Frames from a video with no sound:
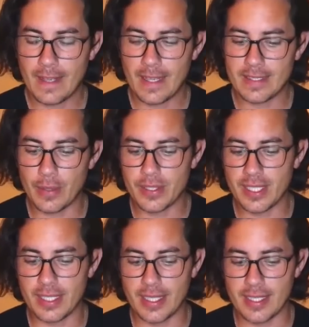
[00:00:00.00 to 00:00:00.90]
As I was
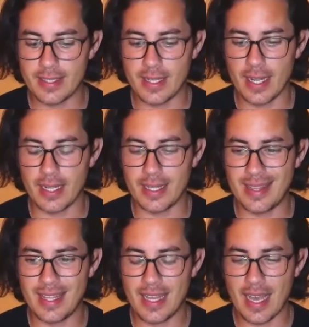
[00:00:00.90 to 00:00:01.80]
saying yesterday,
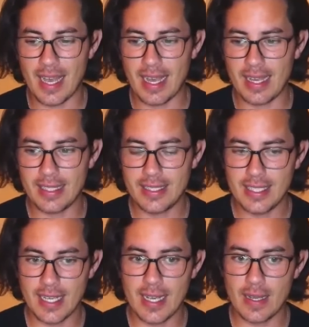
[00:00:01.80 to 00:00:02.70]
the
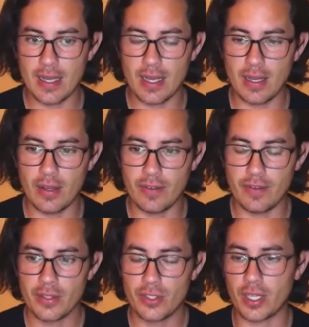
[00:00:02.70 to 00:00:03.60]
idea of
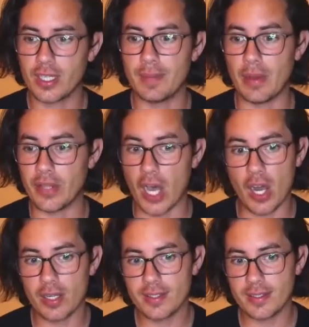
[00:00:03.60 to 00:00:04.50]
talking about
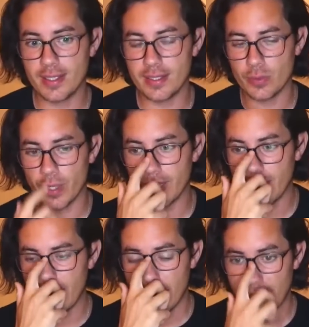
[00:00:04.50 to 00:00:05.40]
arts this week
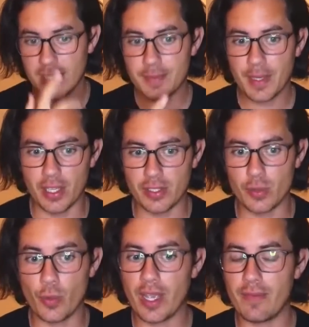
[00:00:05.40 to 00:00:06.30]
is because
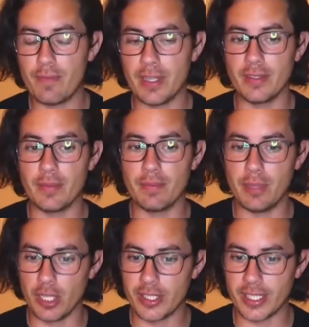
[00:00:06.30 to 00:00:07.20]
we have been
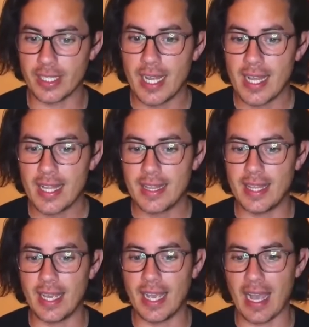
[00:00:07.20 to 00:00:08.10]
building
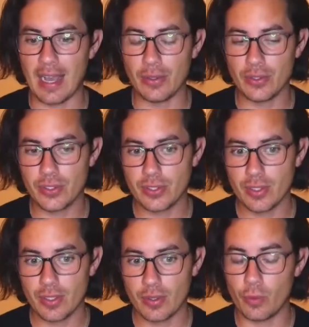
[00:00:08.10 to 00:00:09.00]
the house,
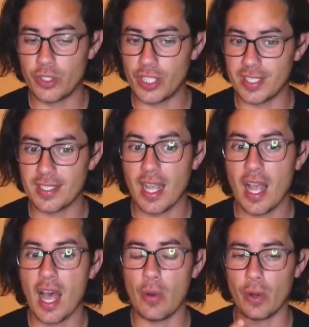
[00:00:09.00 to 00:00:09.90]
which is
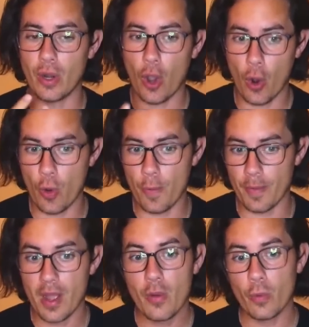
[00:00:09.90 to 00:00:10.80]
our
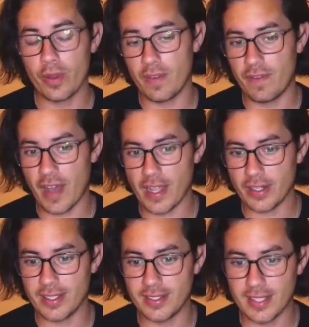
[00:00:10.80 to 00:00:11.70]
home with the fire
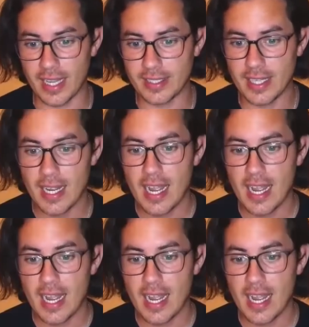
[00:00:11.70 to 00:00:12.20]
inside.